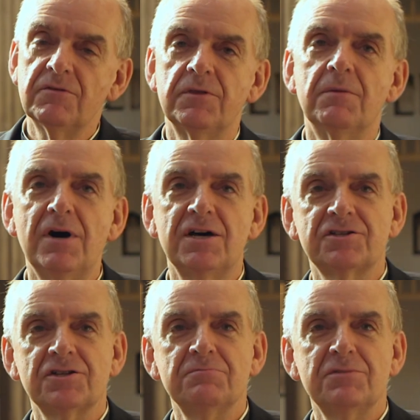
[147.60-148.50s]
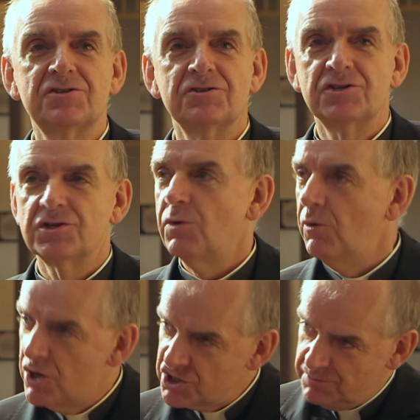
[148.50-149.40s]
the masters and mistresses were
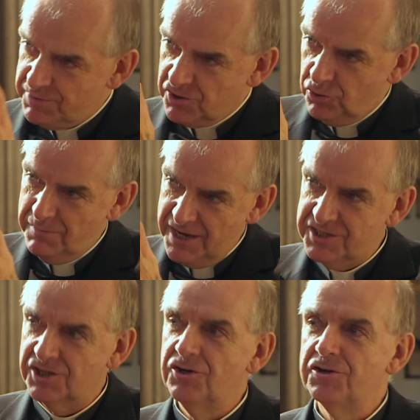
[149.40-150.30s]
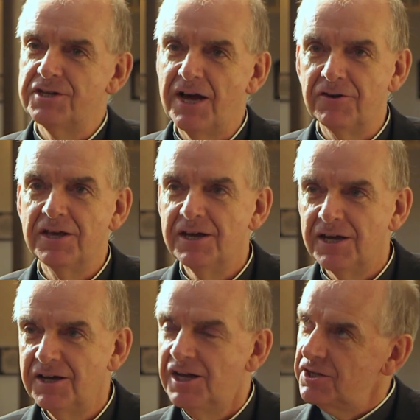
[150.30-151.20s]
worshipping Almighty God down
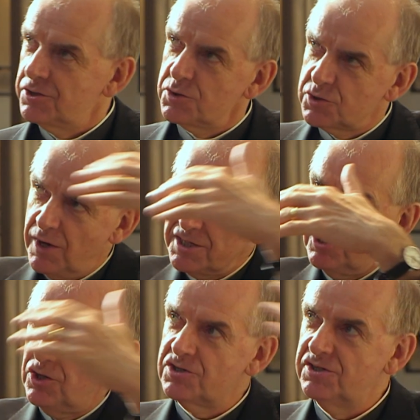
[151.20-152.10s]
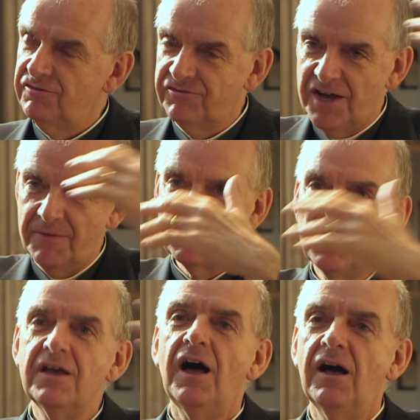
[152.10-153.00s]
here, there was quite a lot of
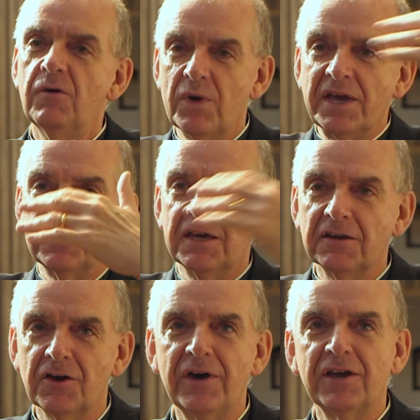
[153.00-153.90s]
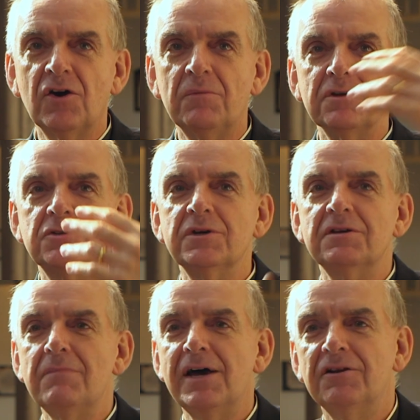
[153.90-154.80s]
winking going on
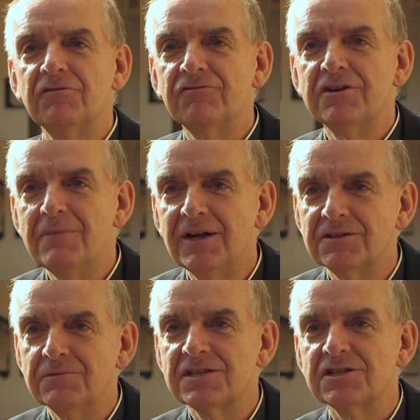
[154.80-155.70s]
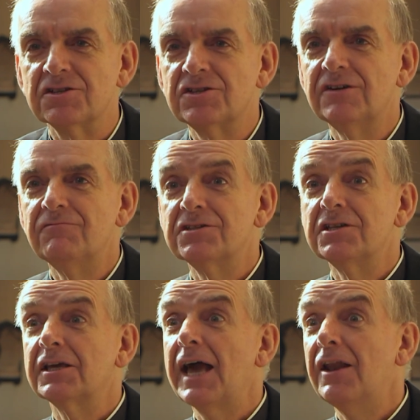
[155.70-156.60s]
between male and female domestic servants
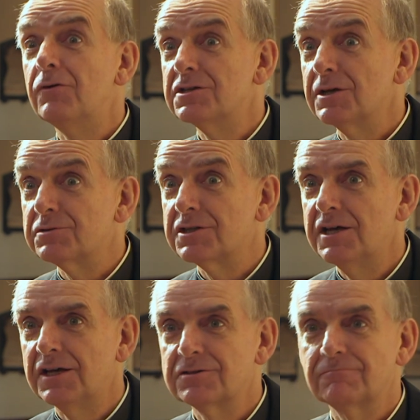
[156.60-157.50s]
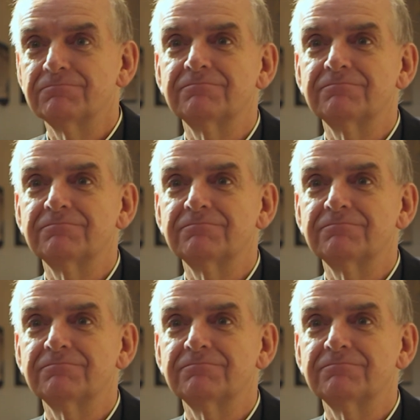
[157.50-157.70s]
in the galleries upstairs.